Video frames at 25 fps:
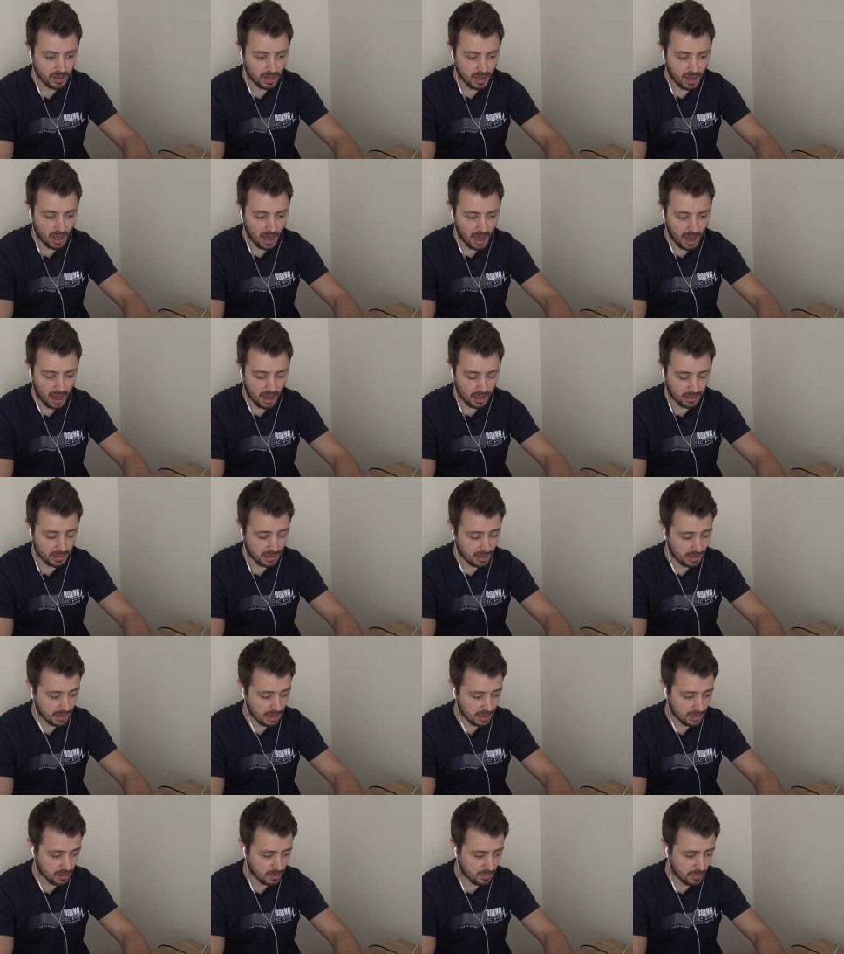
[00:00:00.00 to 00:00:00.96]
Uh, I think
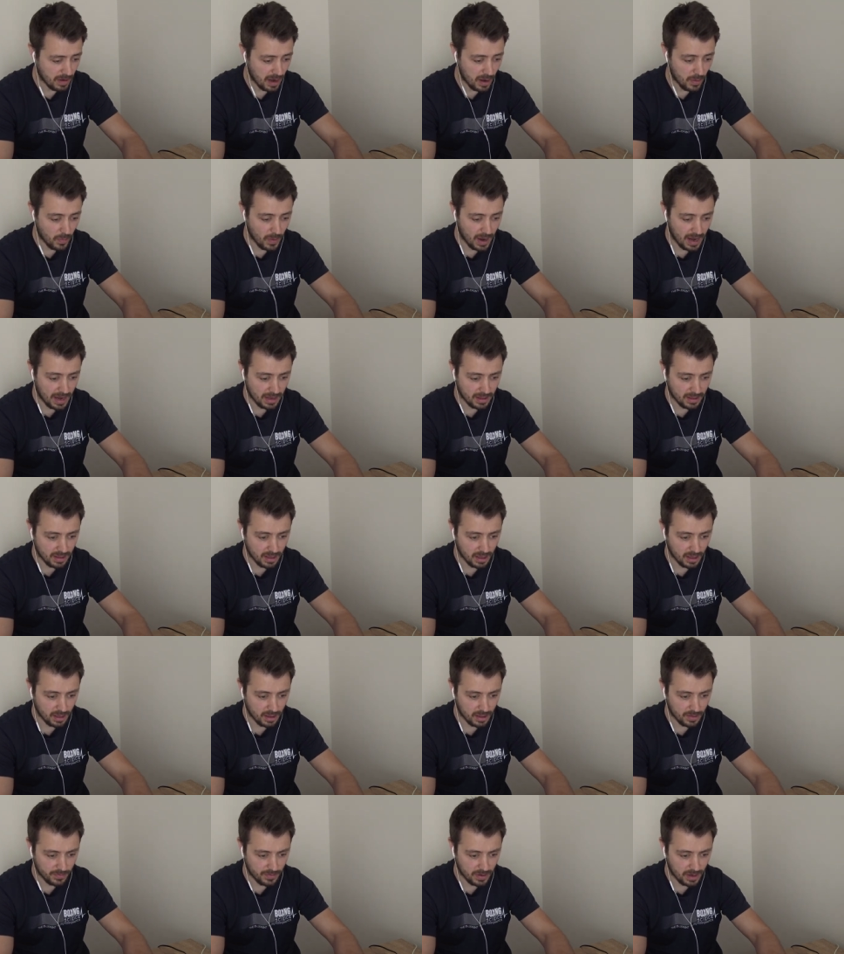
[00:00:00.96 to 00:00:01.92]
that's a great way to,
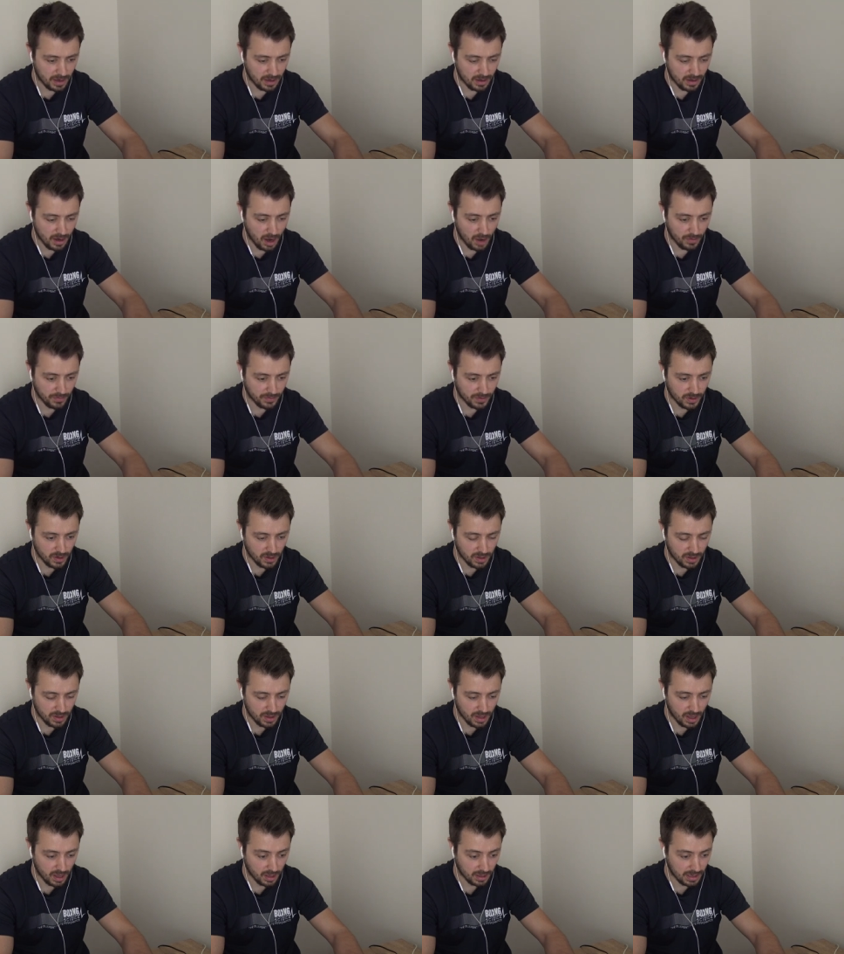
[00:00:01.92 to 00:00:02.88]
to finish off. Just
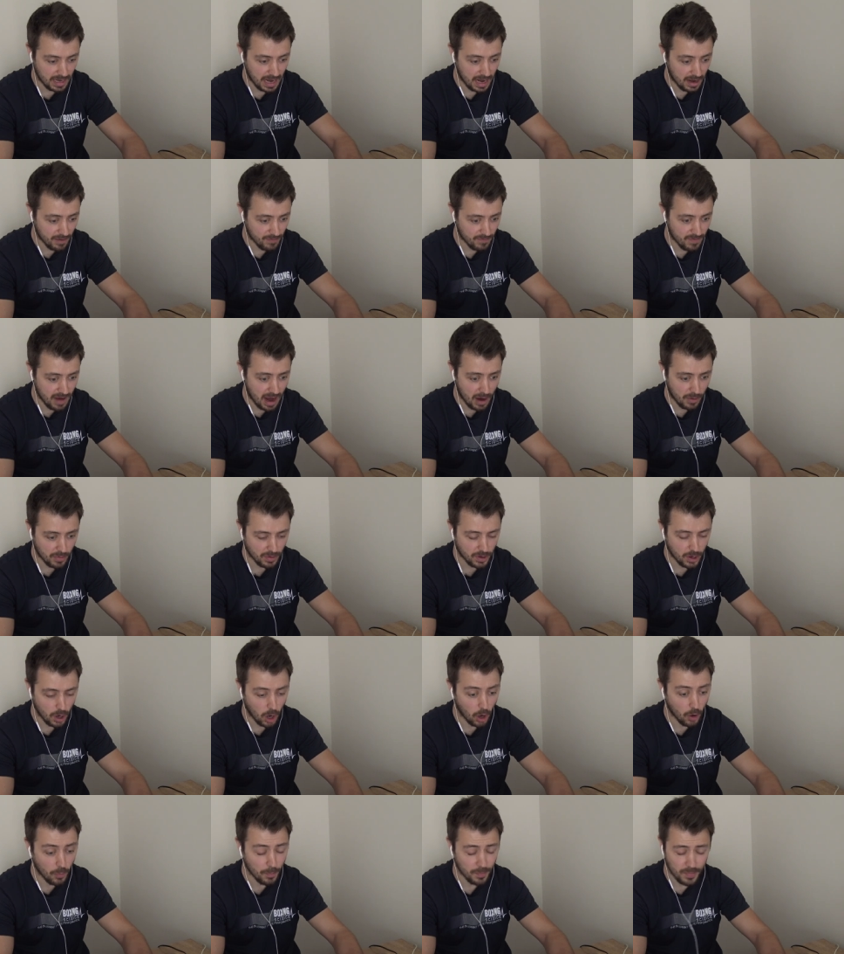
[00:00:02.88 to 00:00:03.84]
to kind of round
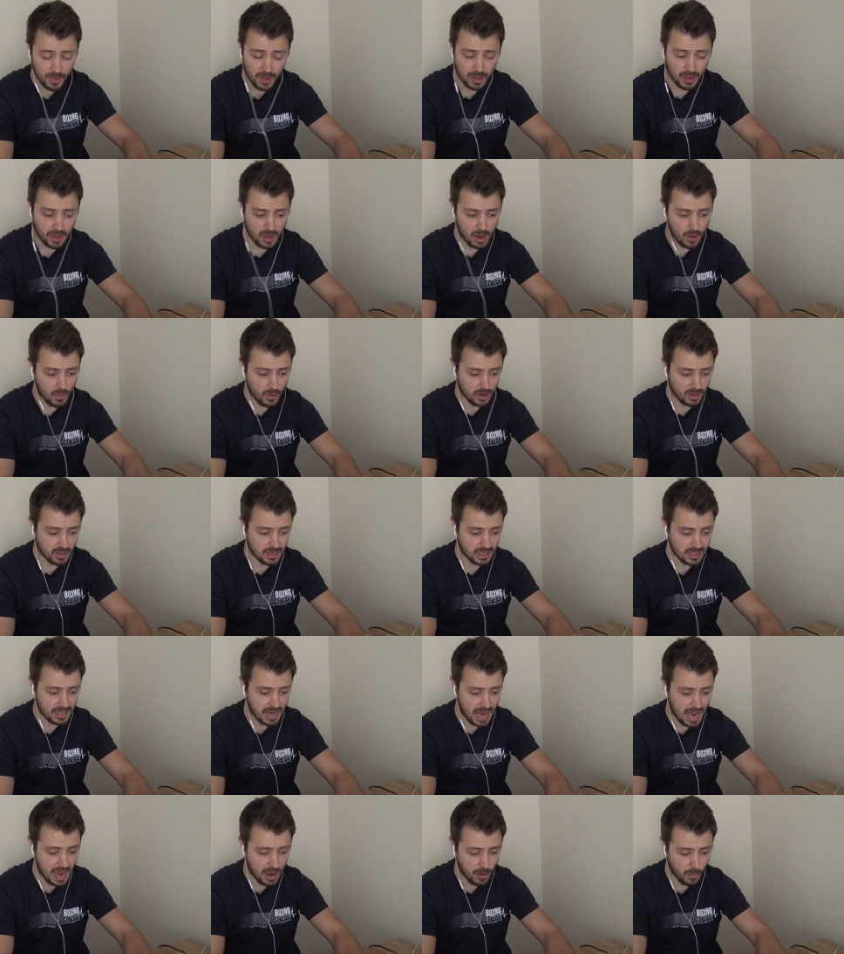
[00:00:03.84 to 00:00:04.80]
up, I want to
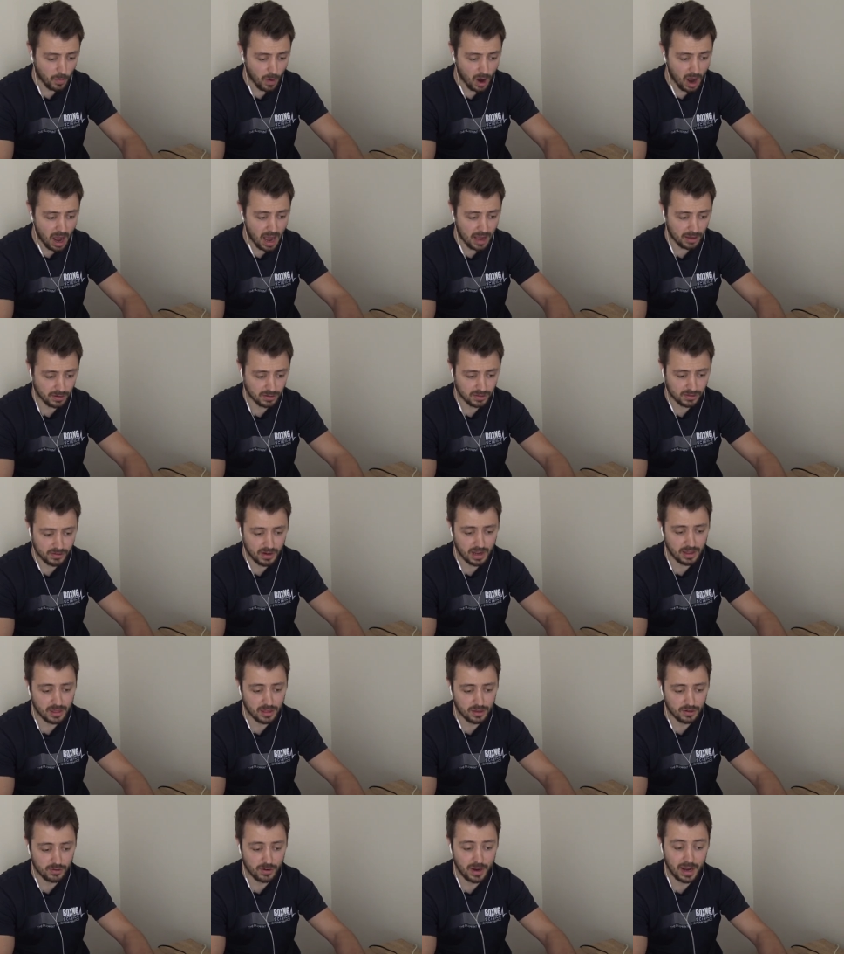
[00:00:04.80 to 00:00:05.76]
share what our
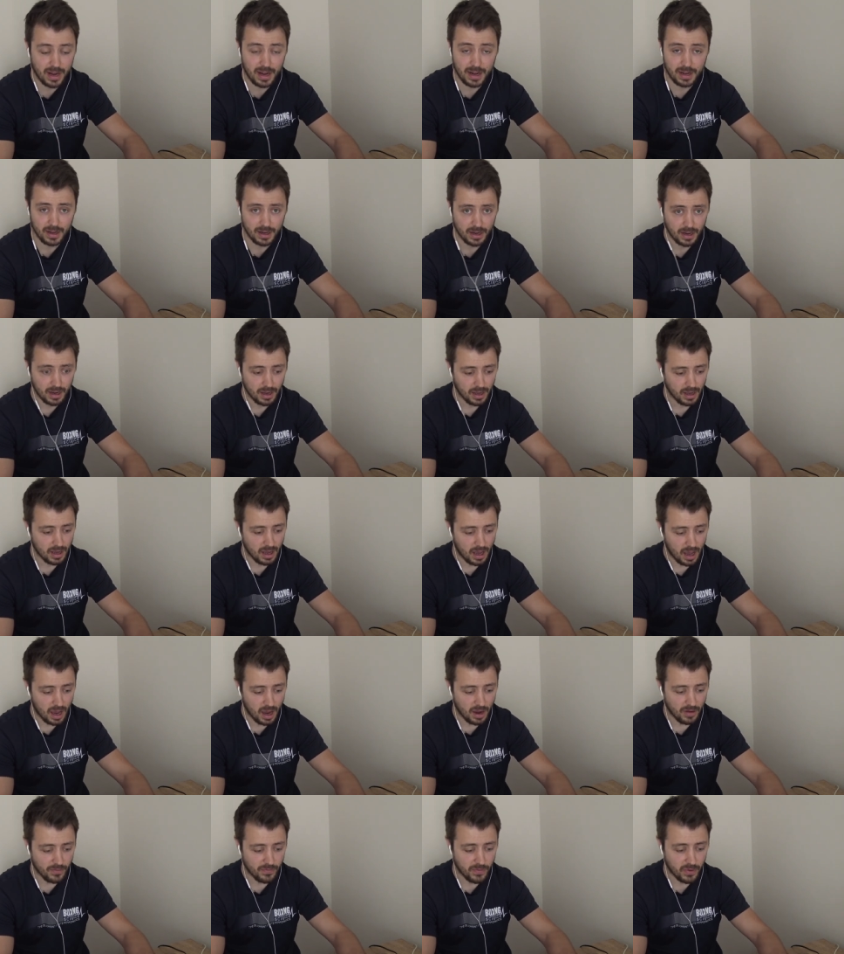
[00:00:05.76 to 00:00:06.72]
strength training
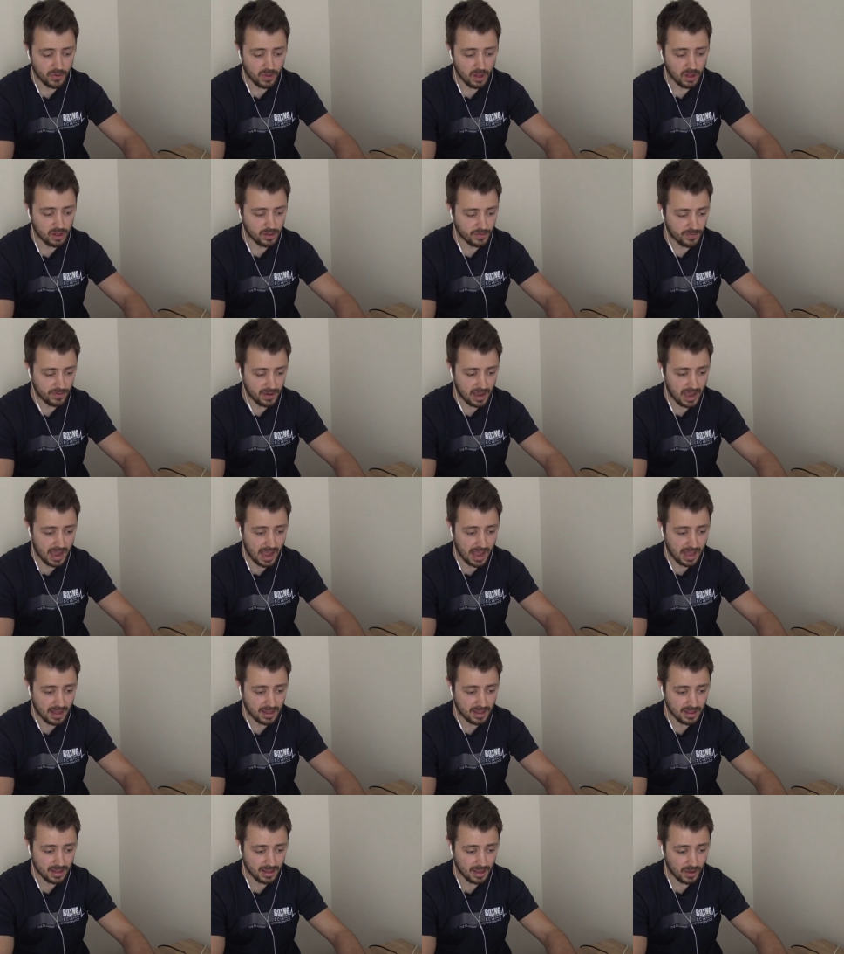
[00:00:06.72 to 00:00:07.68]
uh, philosophy
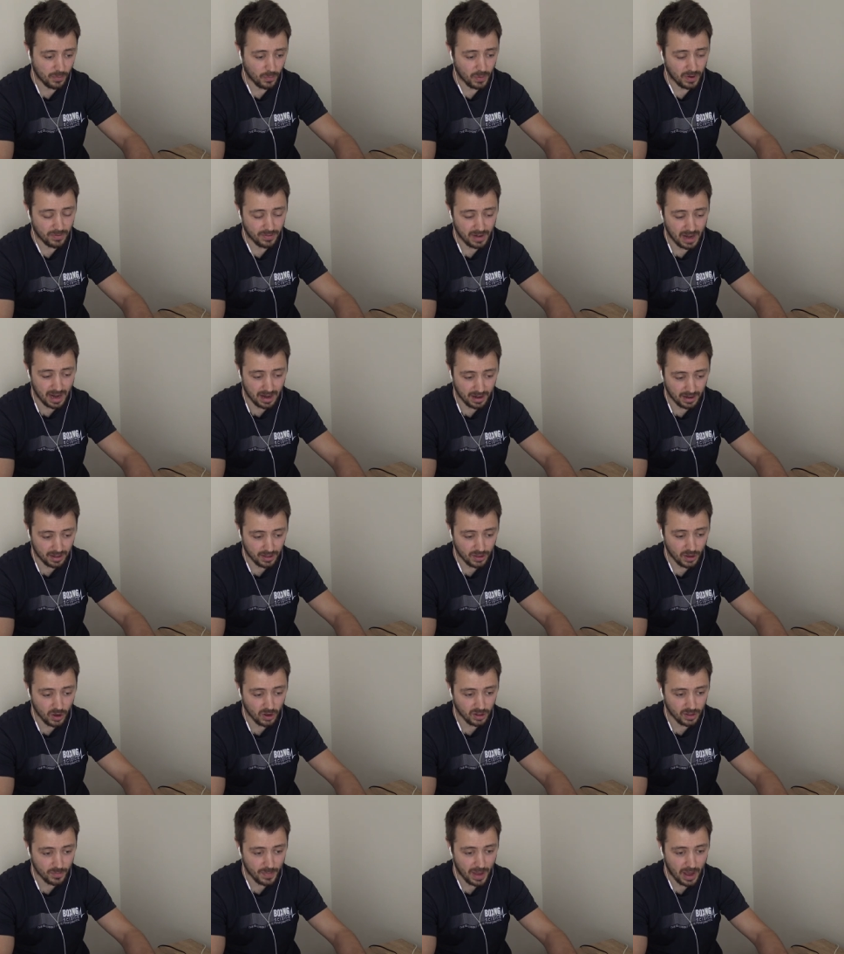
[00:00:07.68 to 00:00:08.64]
is. We've kind of
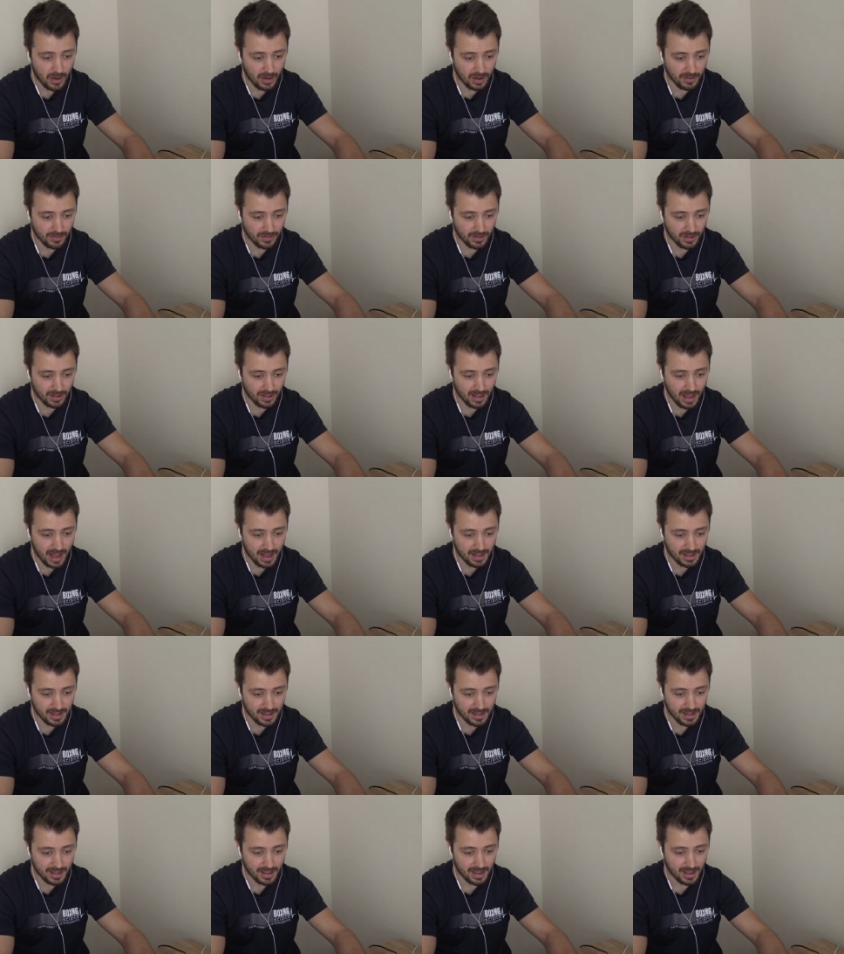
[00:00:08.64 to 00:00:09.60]
talked about it for the
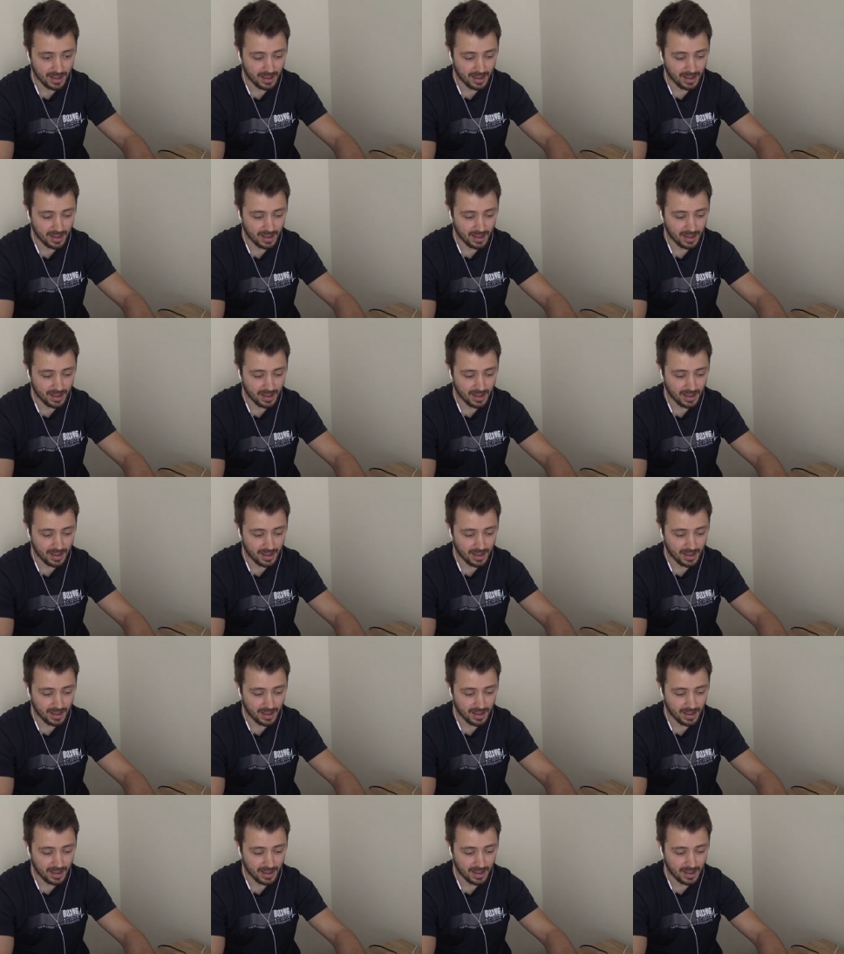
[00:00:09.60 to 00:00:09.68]
last